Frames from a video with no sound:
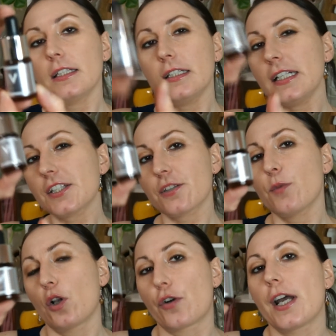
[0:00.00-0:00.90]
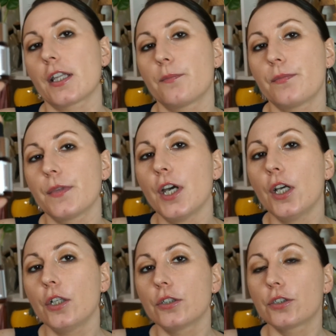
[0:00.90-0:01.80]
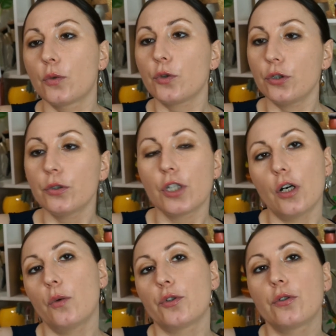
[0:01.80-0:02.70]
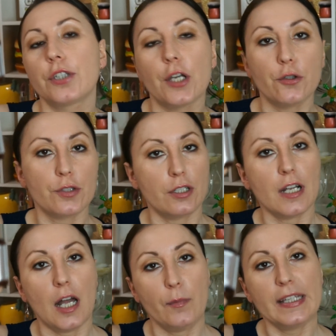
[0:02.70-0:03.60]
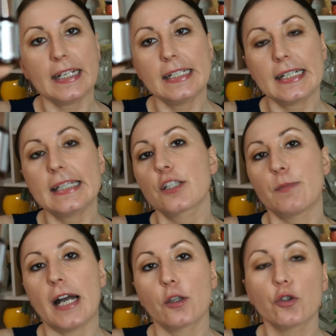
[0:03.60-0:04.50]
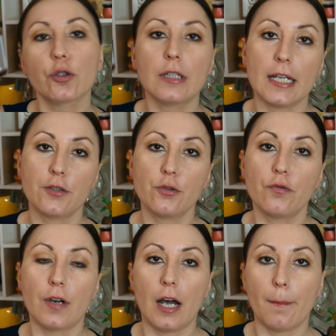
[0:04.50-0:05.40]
it's small, right? So you know you're gonna use it up. Technically this bottle should last you for a